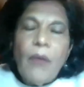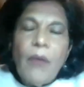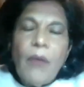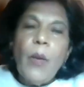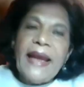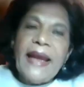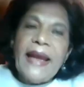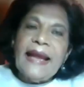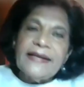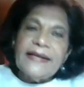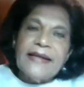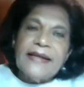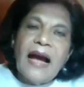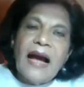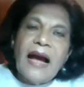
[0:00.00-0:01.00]
When at
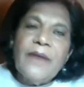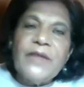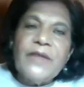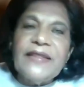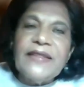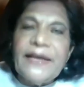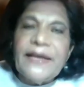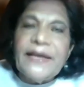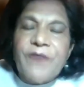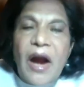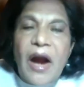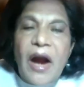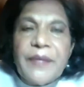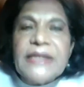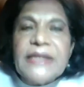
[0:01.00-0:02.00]
a time when the
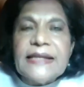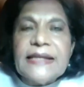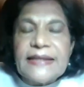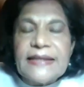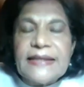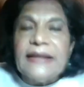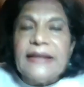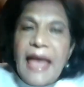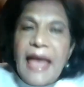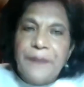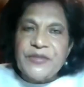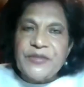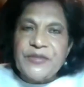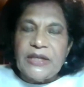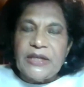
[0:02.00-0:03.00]
environment is
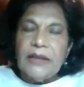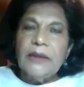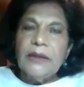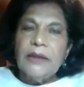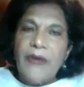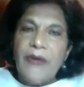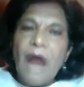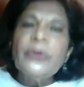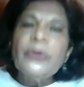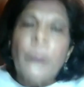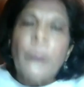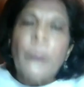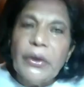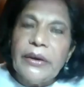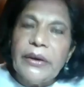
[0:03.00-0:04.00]
collapsing around the
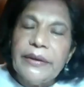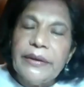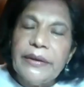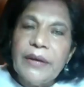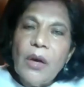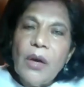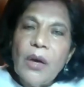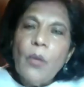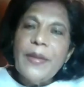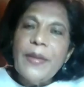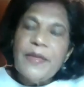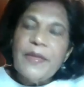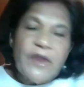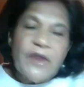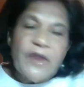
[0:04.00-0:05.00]
world,
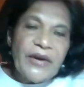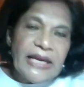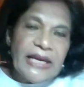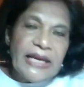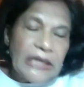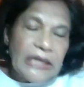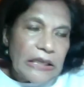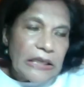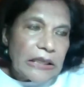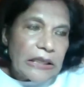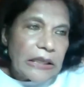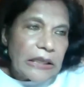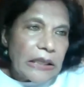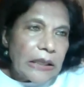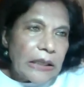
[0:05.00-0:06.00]
when the very
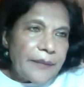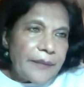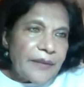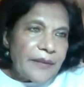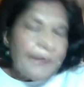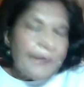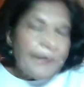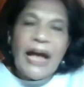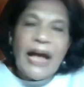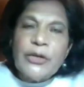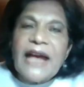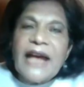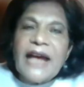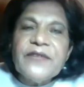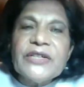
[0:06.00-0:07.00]

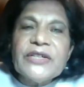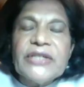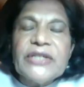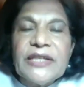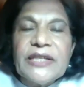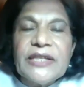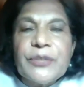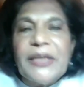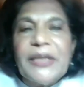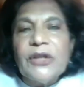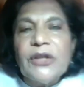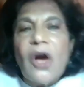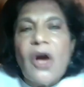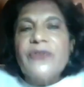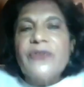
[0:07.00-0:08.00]
biodiversity is
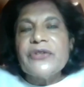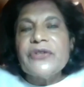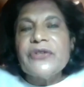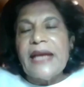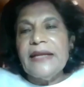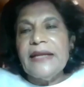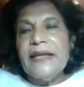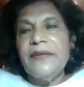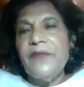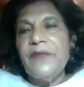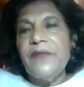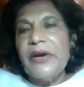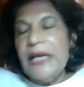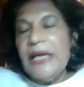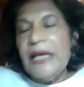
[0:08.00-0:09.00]
being lost, and in the
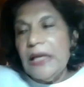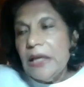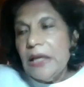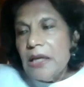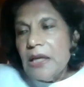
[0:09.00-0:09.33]
very